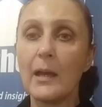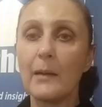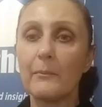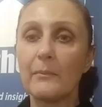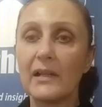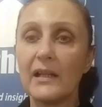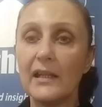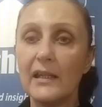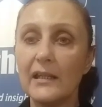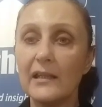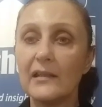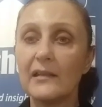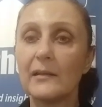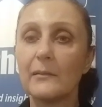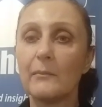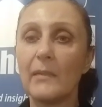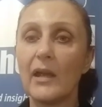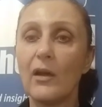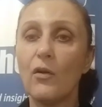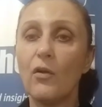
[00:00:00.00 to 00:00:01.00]

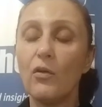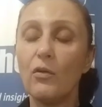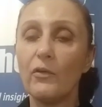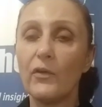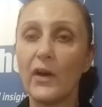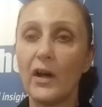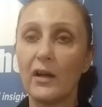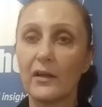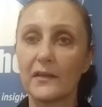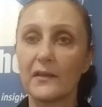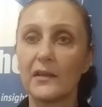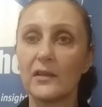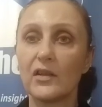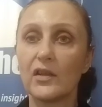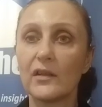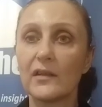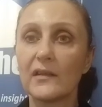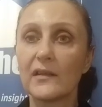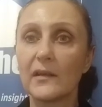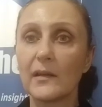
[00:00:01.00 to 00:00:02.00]
Please, may all the
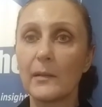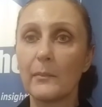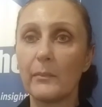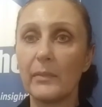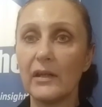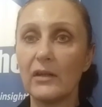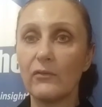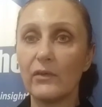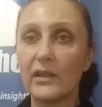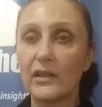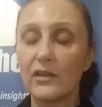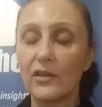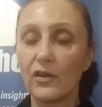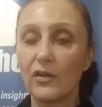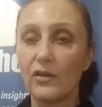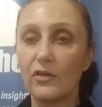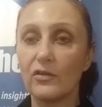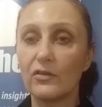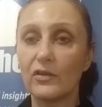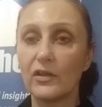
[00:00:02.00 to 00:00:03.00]
hostages be
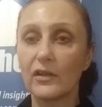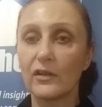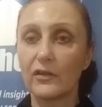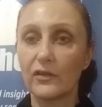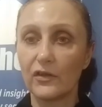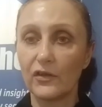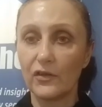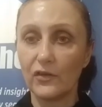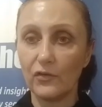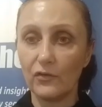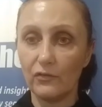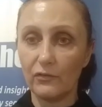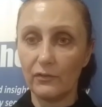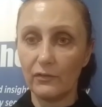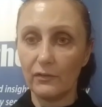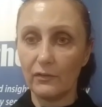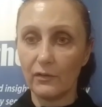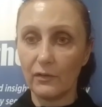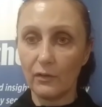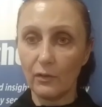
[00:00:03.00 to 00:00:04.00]
returned soon.
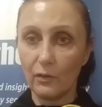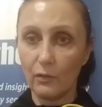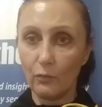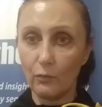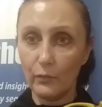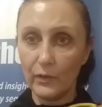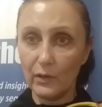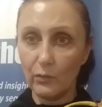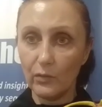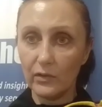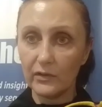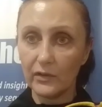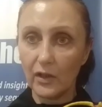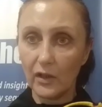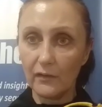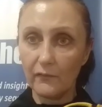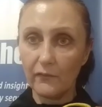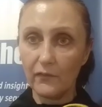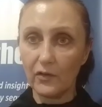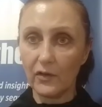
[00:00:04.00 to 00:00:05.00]
We will
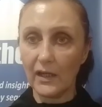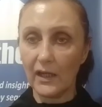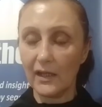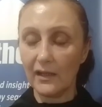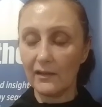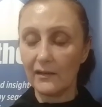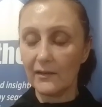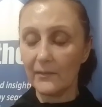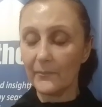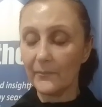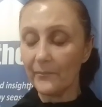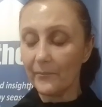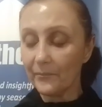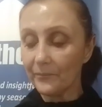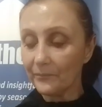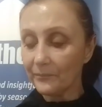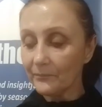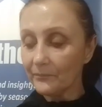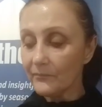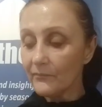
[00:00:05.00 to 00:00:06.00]
not forget.
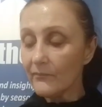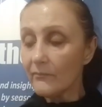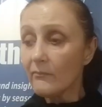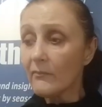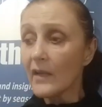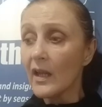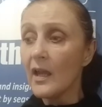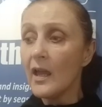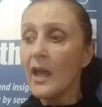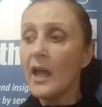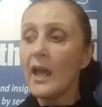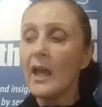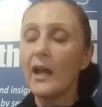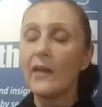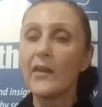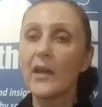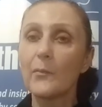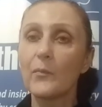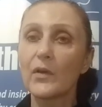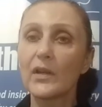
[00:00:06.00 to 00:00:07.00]

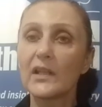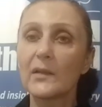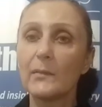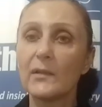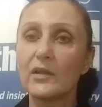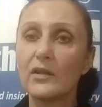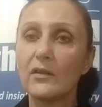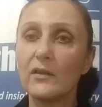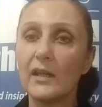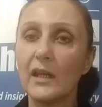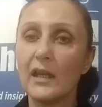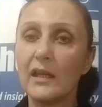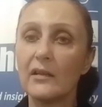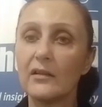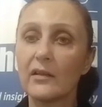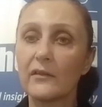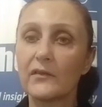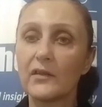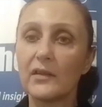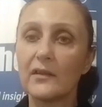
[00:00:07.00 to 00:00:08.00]
And that brings me to the
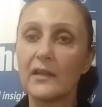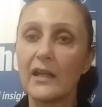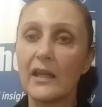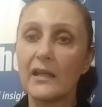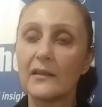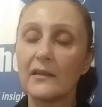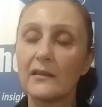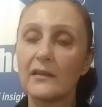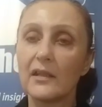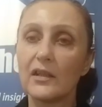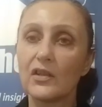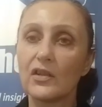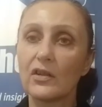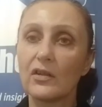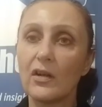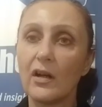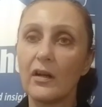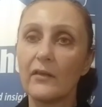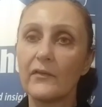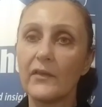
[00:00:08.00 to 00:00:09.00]
end of today's
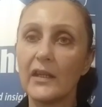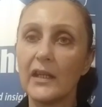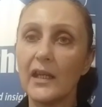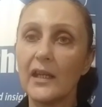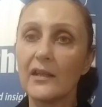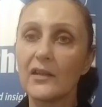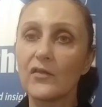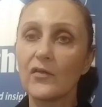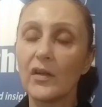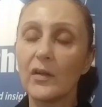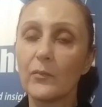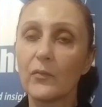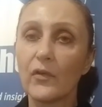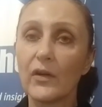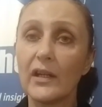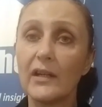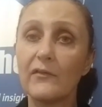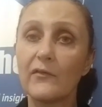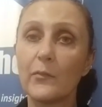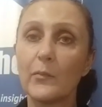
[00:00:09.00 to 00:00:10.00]
edition of the Israel
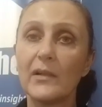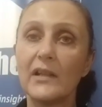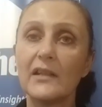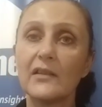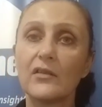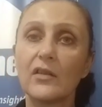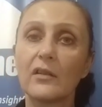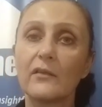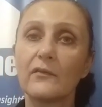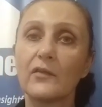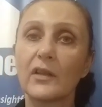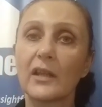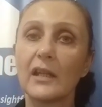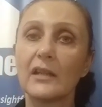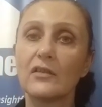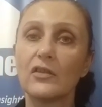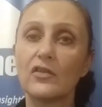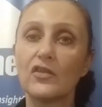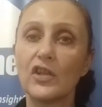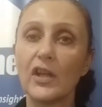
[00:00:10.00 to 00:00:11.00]
Brief. Please don't
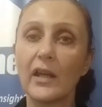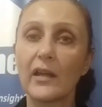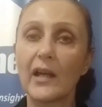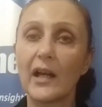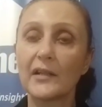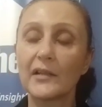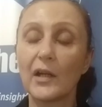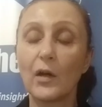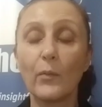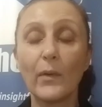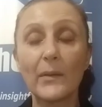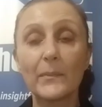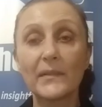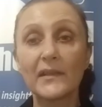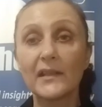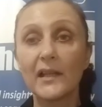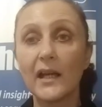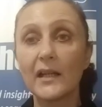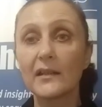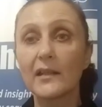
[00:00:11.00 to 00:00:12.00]
forget to check out our
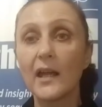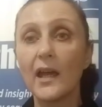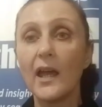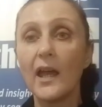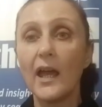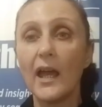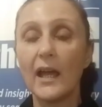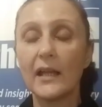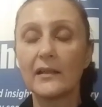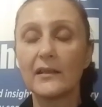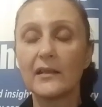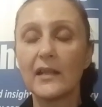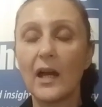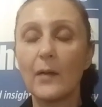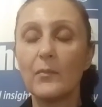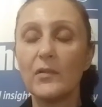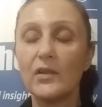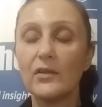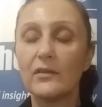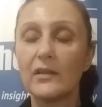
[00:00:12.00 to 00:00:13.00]
website at
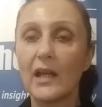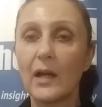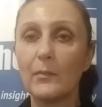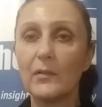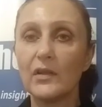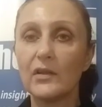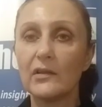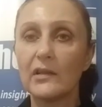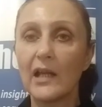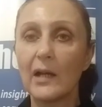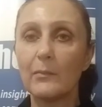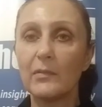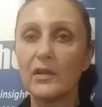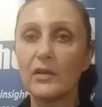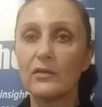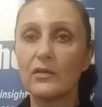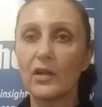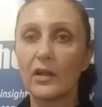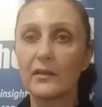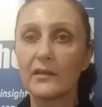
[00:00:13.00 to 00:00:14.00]

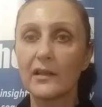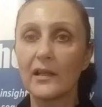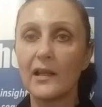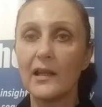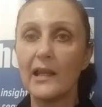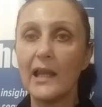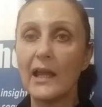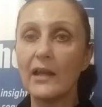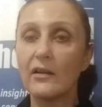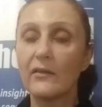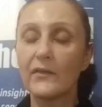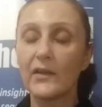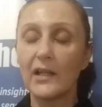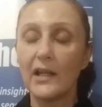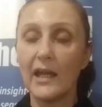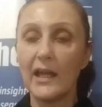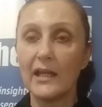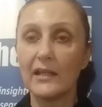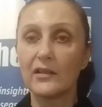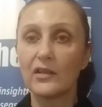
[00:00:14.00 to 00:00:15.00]

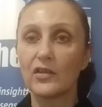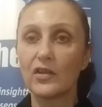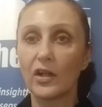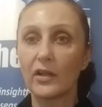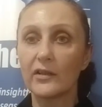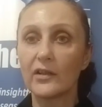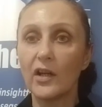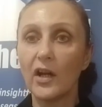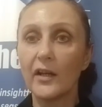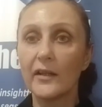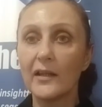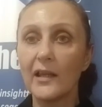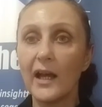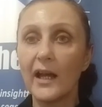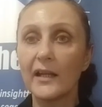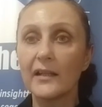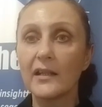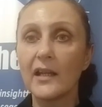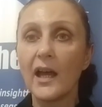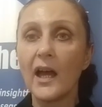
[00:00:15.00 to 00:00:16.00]

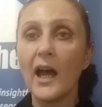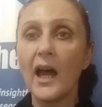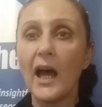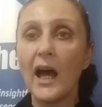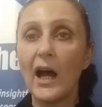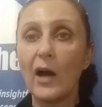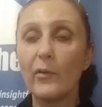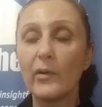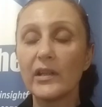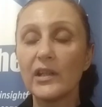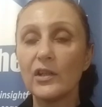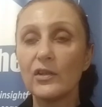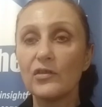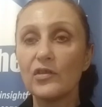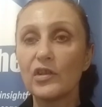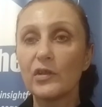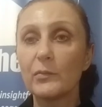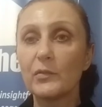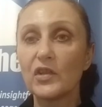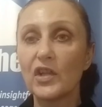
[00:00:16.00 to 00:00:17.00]
www.layoftheland.online. Our
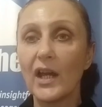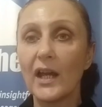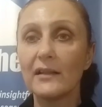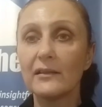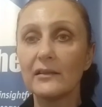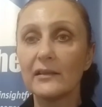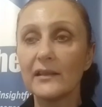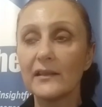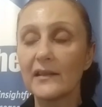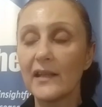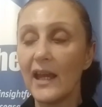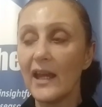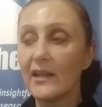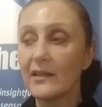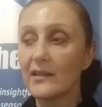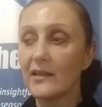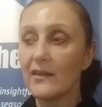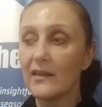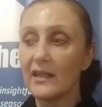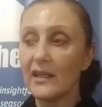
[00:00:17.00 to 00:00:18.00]
YouTube channel is
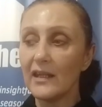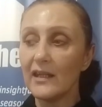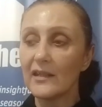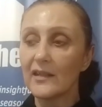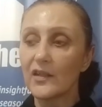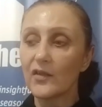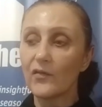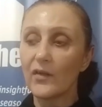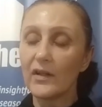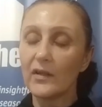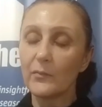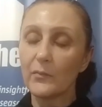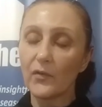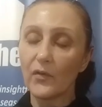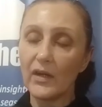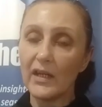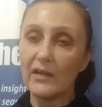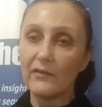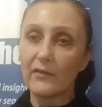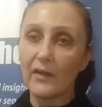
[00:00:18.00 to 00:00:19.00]
at the Israel
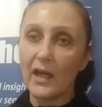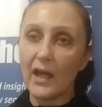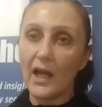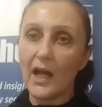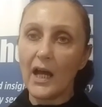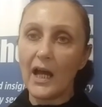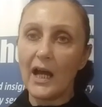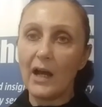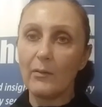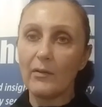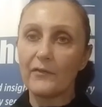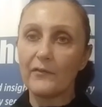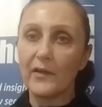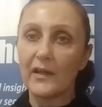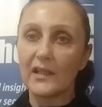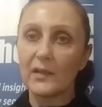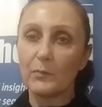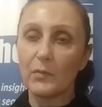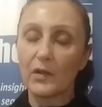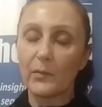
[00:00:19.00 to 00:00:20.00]
Brief, our
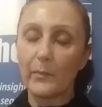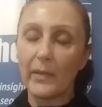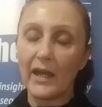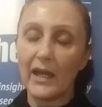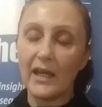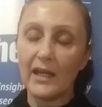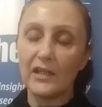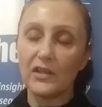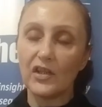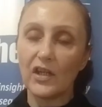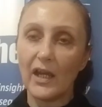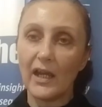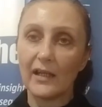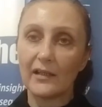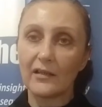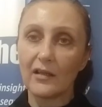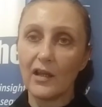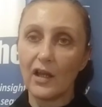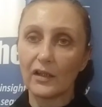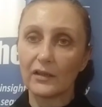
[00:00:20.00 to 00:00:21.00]
Facebook page
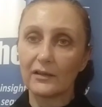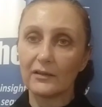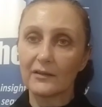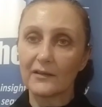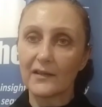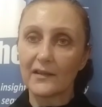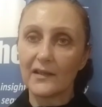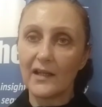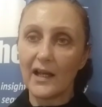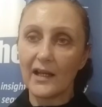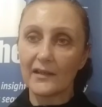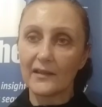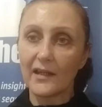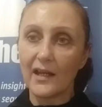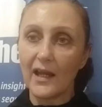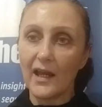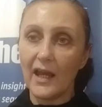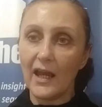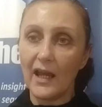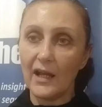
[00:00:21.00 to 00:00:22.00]
at Lottel's site,
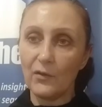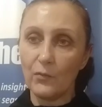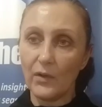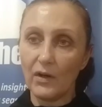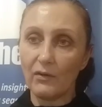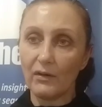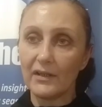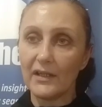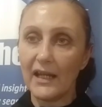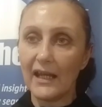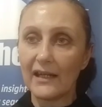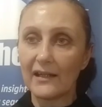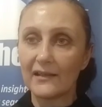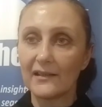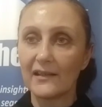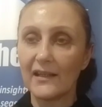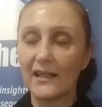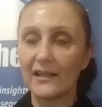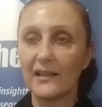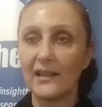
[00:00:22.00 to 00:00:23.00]
and we're on
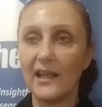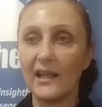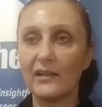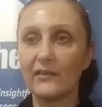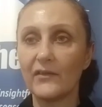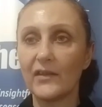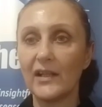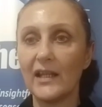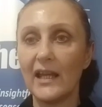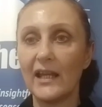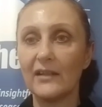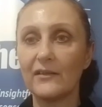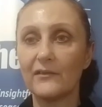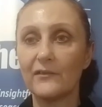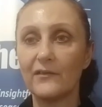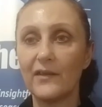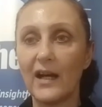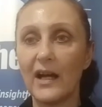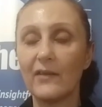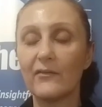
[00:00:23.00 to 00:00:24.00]
X at Lay of the Land
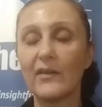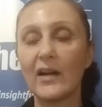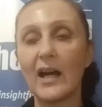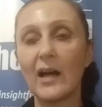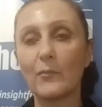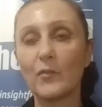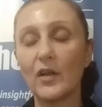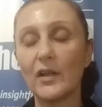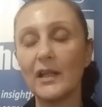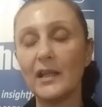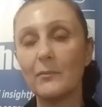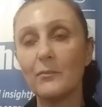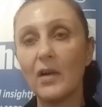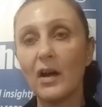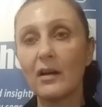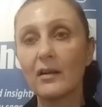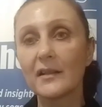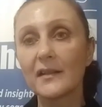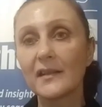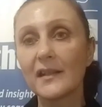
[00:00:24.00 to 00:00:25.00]
5. I'm Rolene
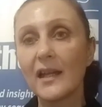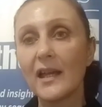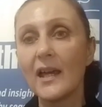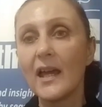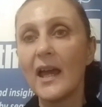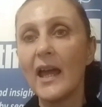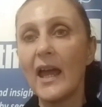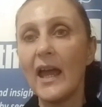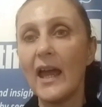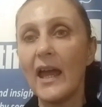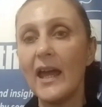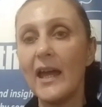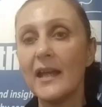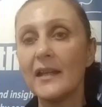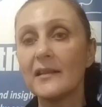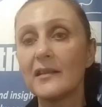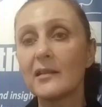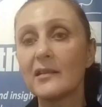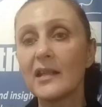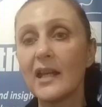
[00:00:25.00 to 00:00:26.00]
Marks,
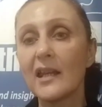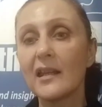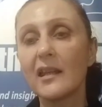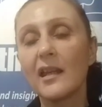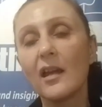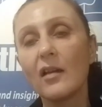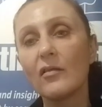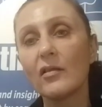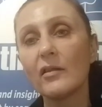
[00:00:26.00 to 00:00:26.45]
and take care